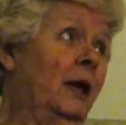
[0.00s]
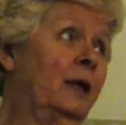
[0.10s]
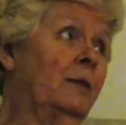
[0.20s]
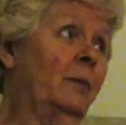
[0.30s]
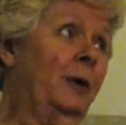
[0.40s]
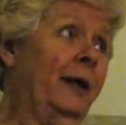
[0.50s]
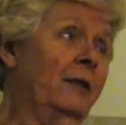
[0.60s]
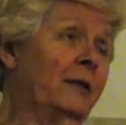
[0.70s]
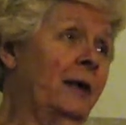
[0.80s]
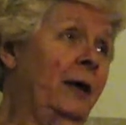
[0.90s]
And the
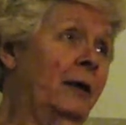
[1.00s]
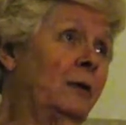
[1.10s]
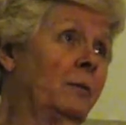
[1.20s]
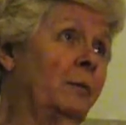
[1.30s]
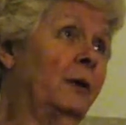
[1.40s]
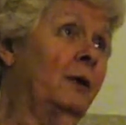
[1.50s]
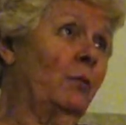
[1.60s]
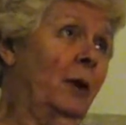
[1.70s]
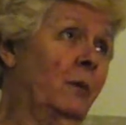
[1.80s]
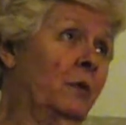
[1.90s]
plaza had bunny
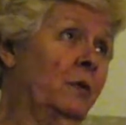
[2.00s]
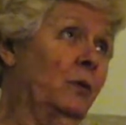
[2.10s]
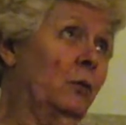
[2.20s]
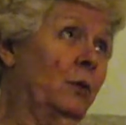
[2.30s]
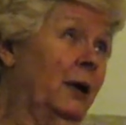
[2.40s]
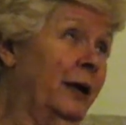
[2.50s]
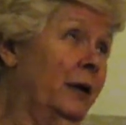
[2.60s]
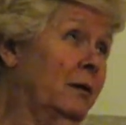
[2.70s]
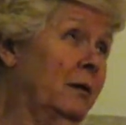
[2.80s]
rabbits that were like